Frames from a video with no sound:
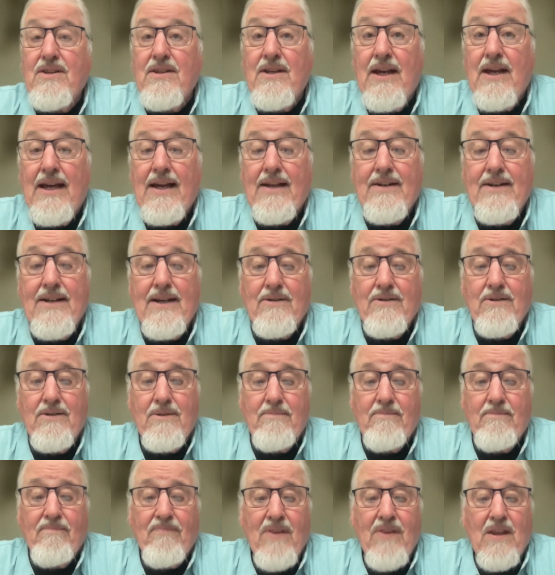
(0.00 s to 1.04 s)
in the handout.
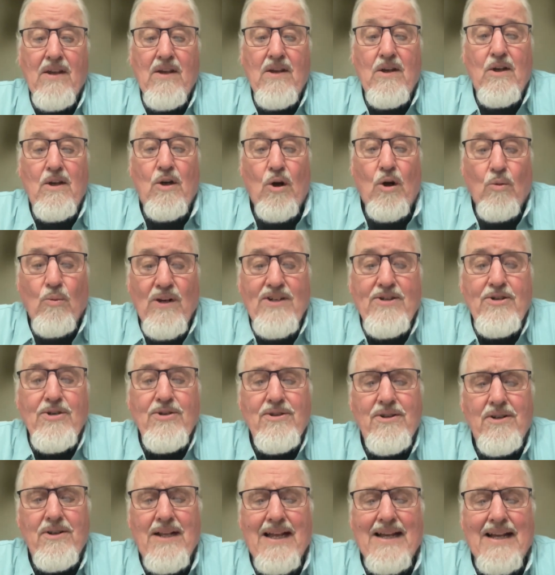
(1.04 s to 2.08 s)

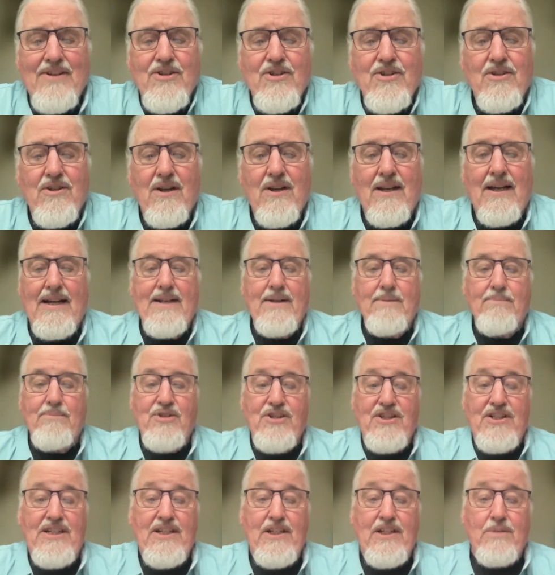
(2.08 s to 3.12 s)
Original lexical
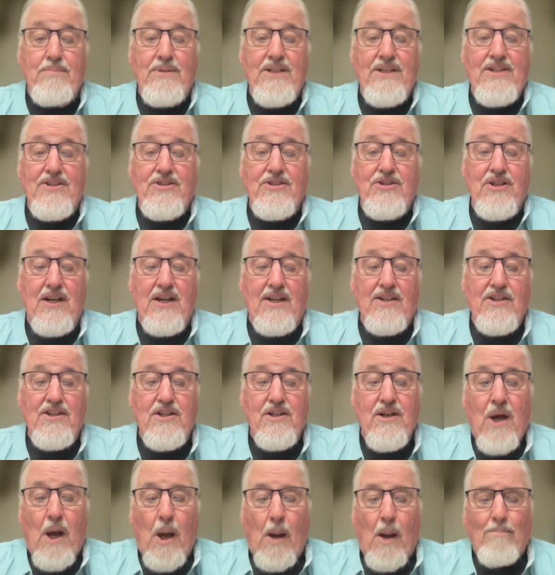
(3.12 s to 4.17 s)
items need to be
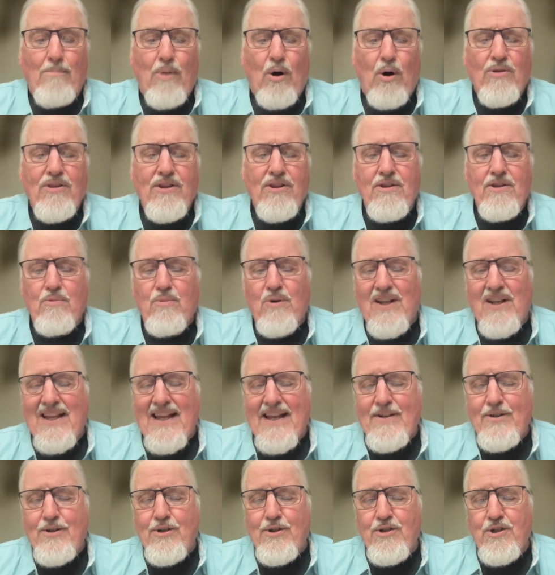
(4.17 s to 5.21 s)
discussed both in the
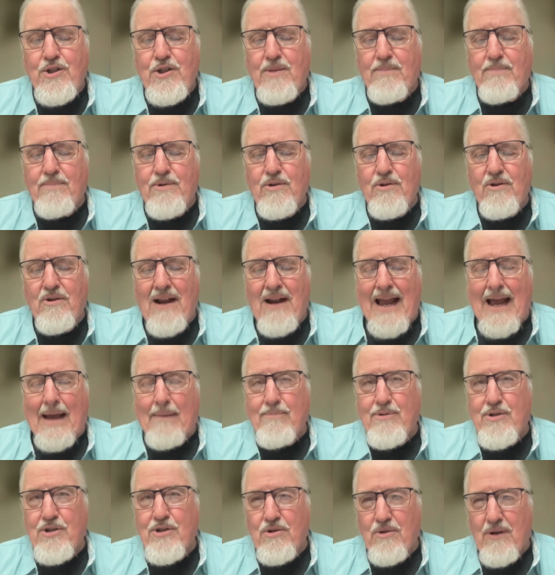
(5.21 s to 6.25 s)
relationship to their
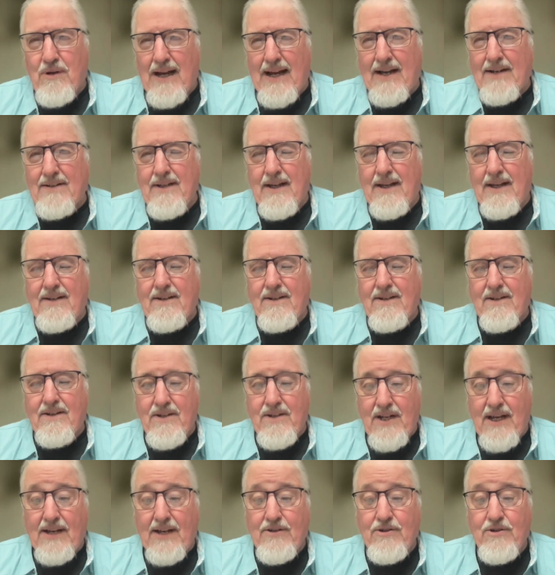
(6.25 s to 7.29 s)
abstract and
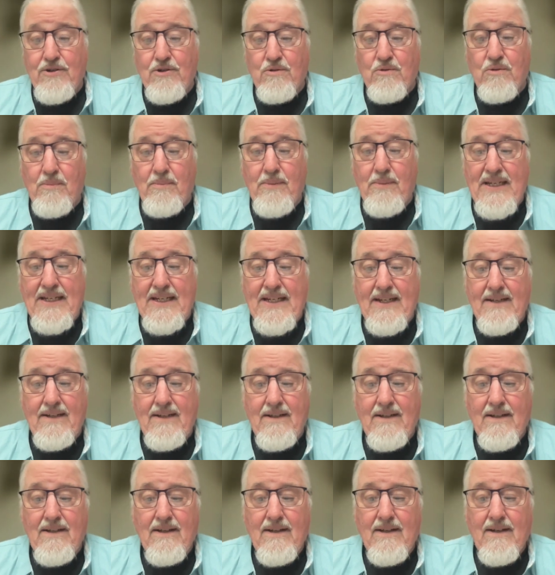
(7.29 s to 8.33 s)
contextual
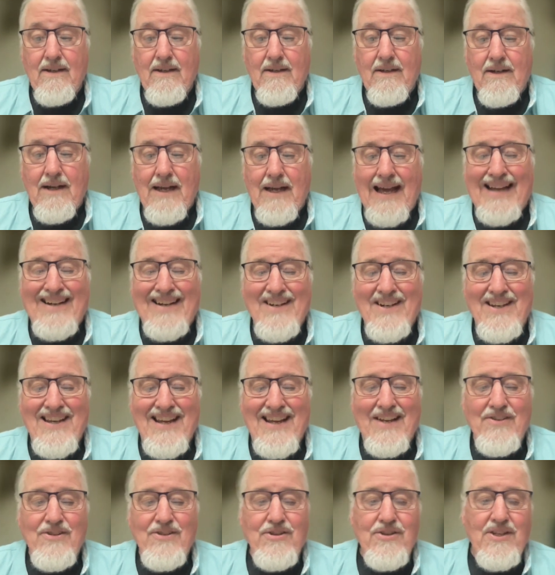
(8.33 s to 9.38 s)
meaning and
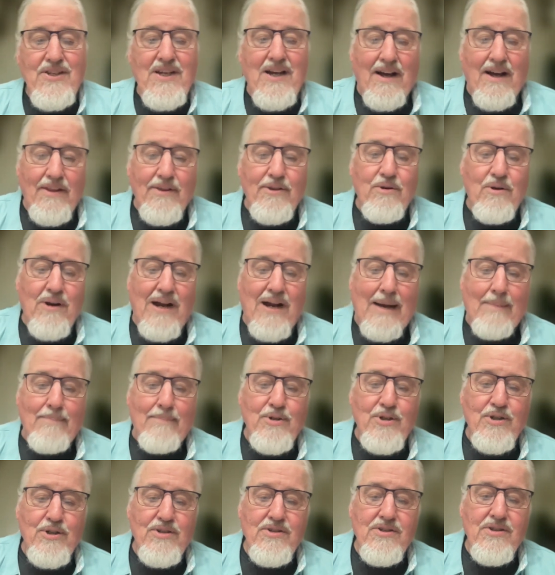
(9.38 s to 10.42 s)
against the other
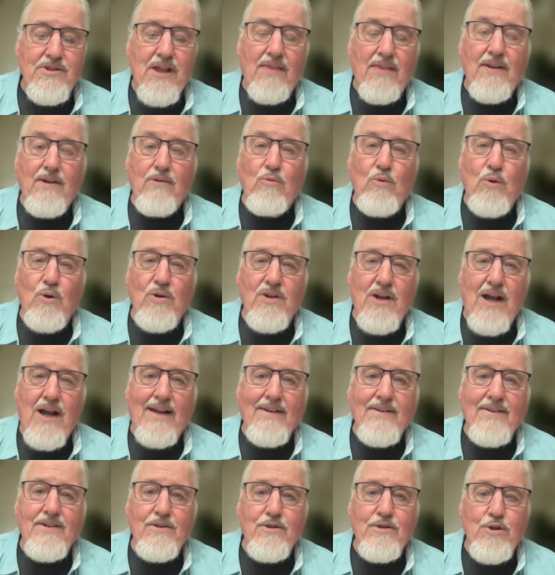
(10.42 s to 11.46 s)
options that were
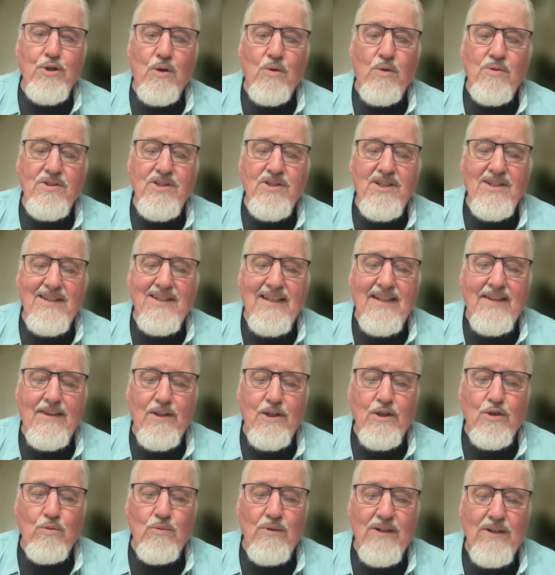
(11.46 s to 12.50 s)
not chosen in
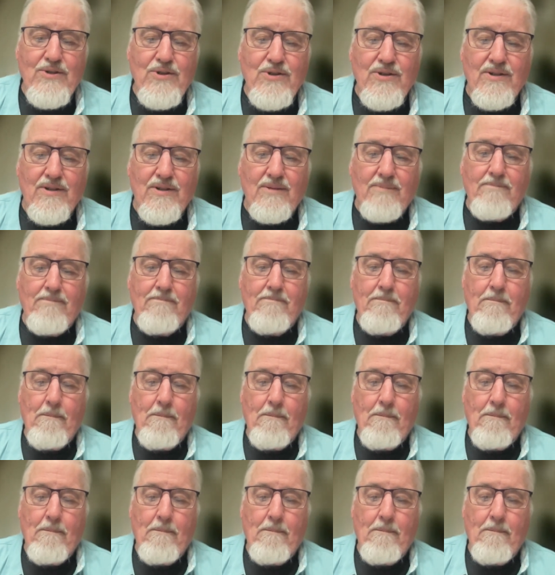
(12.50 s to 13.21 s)
the original.